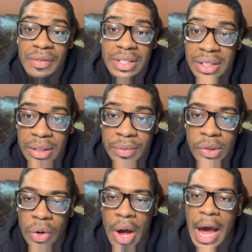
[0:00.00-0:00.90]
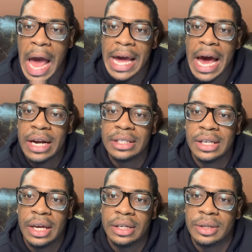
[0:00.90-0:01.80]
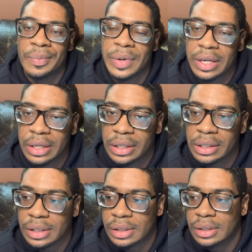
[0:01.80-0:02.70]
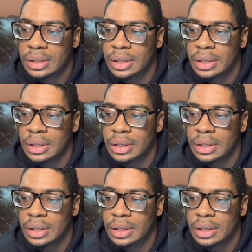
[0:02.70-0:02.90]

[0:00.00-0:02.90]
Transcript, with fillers: seen him, so I I gotta take the media's